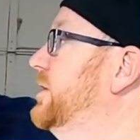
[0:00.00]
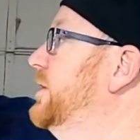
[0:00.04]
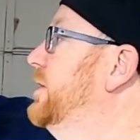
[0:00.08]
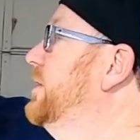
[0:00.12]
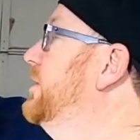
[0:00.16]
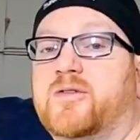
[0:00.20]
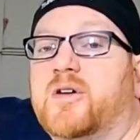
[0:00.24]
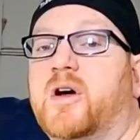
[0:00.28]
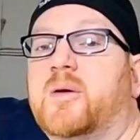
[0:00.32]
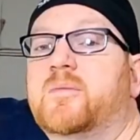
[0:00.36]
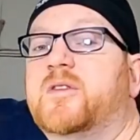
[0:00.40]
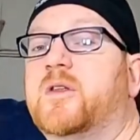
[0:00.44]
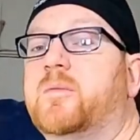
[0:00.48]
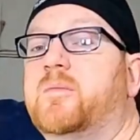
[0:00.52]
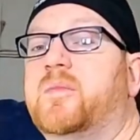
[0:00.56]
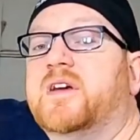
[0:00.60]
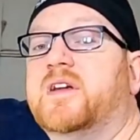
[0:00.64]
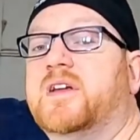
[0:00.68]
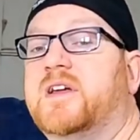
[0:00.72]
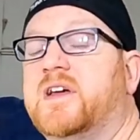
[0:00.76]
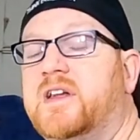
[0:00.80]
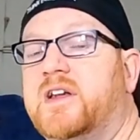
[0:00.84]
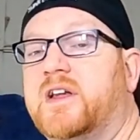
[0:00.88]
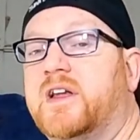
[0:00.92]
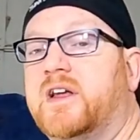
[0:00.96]
From the
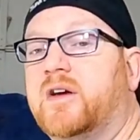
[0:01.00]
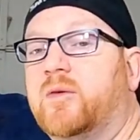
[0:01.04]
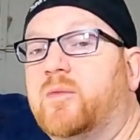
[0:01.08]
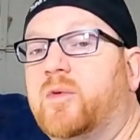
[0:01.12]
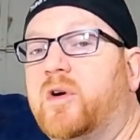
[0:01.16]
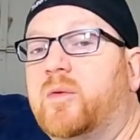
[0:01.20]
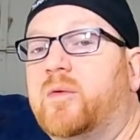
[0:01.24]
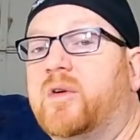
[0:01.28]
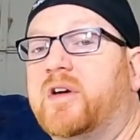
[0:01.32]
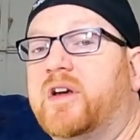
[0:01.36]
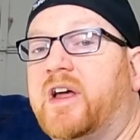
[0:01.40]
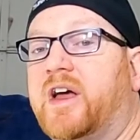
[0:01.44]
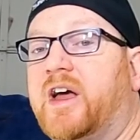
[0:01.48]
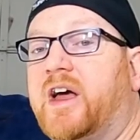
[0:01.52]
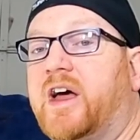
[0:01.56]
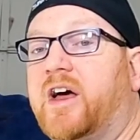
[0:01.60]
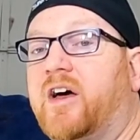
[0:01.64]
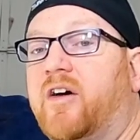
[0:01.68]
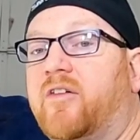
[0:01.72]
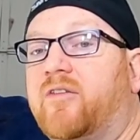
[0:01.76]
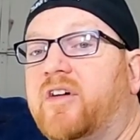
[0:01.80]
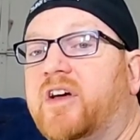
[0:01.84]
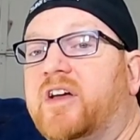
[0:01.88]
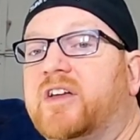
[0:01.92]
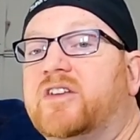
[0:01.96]
beginning, we wanna
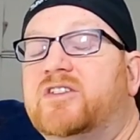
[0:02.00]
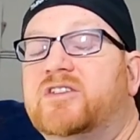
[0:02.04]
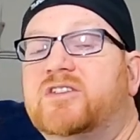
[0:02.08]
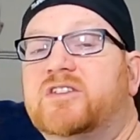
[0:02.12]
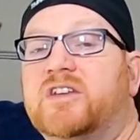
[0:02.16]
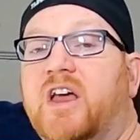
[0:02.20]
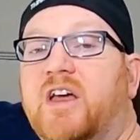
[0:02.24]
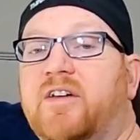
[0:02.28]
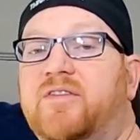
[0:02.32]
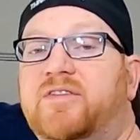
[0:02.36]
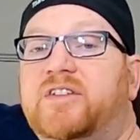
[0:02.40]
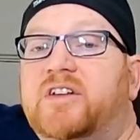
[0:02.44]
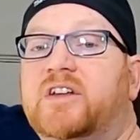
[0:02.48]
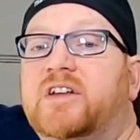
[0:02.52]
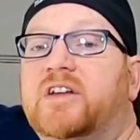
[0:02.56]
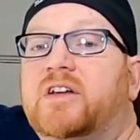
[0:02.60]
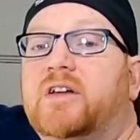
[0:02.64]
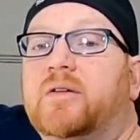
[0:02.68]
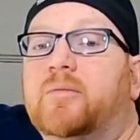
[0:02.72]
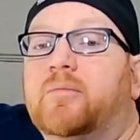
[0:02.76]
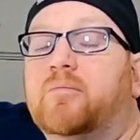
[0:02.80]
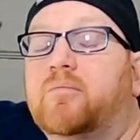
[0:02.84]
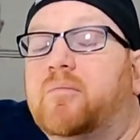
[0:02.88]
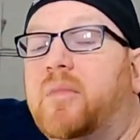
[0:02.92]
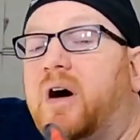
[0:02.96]
have a
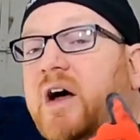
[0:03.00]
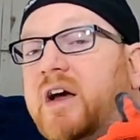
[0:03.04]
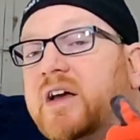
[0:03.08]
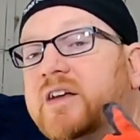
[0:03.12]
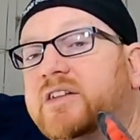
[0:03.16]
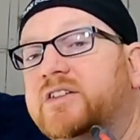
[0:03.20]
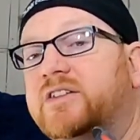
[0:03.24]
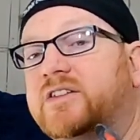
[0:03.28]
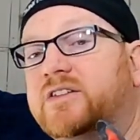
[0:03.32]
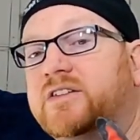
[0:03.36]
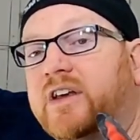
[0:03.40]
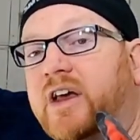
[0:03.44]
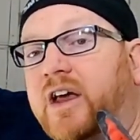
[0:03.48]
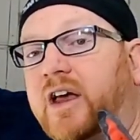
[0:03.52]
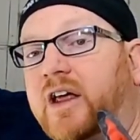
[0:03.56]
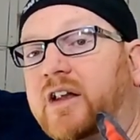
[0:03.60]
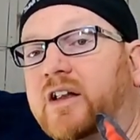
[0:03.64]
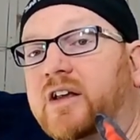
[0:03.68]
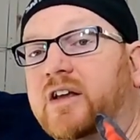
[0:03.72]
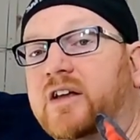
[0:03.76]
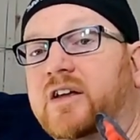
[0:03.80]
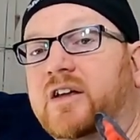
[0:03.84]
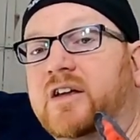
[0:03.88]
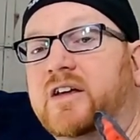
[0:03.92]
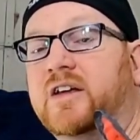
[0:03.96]
safety mindset